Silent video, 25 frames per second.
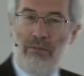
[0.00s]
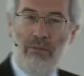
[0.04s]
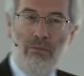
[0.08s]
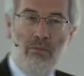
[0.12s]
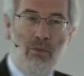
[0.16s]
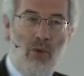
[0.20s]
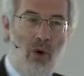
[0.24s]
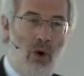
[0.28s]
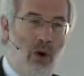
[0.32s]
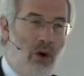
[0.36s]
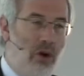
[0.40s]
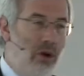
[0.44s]

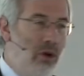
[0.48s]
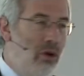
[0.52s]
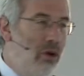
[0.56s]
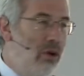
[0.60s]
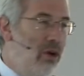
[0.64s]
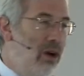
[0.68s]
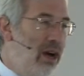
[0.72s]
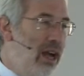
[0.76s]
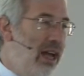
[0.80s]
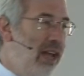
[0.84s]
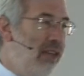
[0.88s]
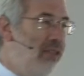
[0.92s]
more or
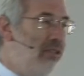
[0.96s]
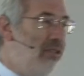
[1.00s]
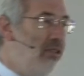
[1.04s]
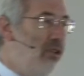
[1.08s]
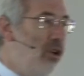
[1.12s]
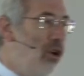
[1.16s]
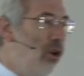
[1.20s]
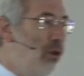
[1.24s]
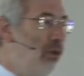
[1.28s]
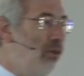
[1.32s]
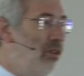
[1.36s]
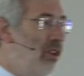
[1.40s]
less
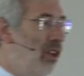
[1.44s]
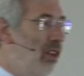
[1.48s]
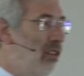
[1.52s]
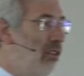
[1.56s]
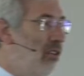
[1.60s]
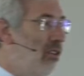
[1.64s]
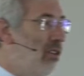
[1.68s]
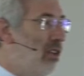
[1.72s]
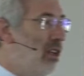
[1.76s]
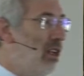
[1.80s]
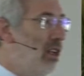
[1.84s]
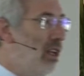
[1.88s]

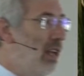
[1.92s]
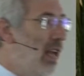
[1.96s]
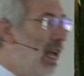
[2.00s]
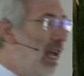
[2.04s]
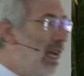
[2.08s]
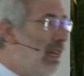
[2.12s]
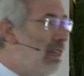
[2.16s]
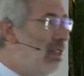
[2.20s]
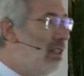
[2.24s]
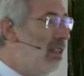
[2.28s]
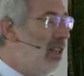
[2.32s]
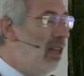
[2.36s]
objects
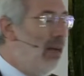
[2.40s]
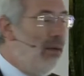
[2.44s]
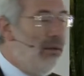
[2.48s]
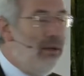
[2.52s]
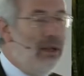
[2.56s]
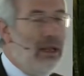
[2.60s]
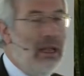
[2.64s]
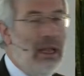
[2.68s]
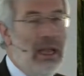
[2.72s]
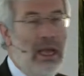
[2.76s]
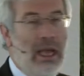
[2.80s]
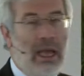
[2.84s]
connected.
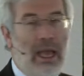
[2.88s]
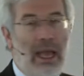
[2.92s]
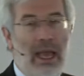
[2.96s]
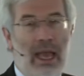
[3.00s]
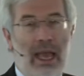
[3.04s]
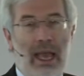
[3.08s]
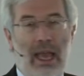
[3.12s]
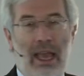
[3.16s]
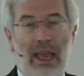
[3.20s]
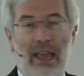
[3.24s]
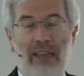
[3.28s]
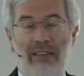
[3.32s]

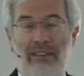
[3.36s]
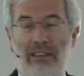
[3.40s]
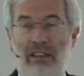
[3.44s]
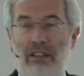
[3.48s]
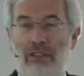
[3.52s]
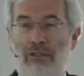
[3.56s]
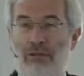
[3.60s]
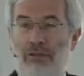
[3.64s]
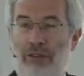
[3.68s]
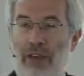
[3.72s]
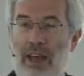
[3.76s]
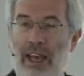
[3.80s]
It's in
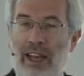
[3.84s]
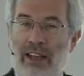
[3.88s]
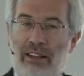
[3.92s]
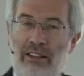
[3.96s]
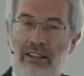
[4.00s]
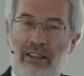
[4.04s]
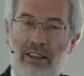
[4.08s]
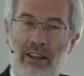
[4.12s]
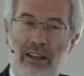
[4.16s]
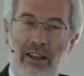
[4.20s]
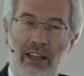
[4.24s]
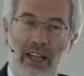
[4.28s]

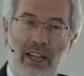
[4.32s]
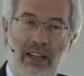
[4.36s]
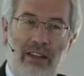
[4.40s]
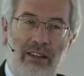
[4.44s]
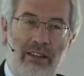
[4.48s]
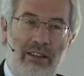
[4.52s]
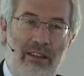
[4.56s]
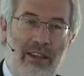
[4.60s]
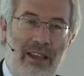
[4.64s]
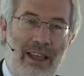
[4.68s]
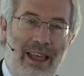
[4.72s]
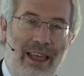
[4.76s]
fact
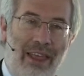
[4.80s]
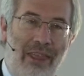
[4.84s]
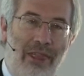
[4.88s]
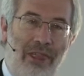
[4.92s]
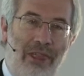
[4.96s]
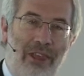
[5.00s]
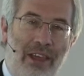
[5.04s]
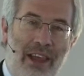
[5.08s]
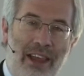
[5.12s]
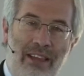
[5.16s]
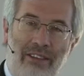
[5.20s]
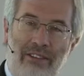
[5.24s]
that
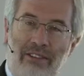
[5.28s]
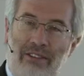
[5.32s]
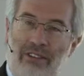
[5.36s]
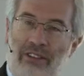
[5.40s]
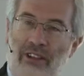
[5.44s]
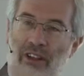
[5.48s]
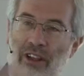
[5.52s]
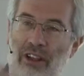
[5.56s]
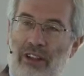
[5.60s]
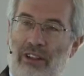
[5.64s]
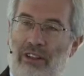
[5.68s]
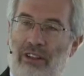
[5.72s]
this
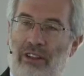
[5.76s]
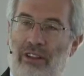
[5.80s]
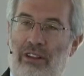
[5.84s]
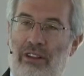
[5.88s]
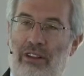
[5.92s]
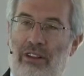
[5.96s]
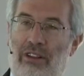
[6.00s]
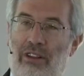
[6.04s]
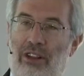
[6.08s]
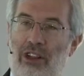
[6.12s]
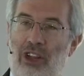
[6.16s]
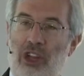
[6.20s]

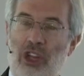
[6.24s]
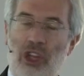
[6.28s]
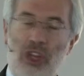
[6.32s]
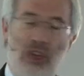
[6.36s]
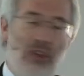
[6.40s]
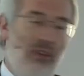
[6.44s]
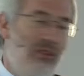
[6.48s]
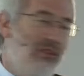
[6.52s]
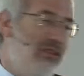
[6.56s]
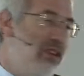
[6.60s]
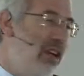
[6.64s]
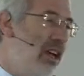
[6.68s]

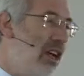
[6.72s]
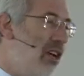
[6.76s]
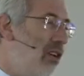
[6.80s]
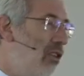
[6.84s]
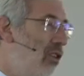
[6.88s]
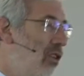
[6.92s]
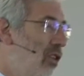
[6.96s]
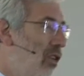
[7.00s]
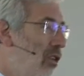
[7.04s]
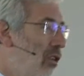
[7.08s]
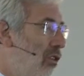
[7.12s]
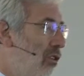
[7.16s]
new
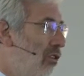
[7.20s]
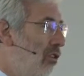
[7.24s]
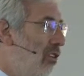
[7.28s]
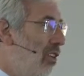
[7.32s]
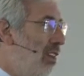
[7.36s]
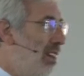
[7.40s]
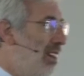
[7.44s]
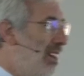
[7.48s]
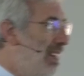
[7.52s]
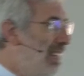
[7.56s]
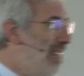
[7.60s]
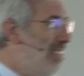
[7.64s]
technology,
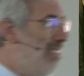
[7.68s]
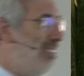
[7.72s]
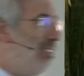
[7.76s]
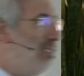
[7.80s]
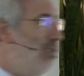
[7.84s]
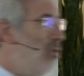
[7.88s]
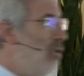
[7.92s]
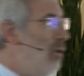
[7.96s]
this new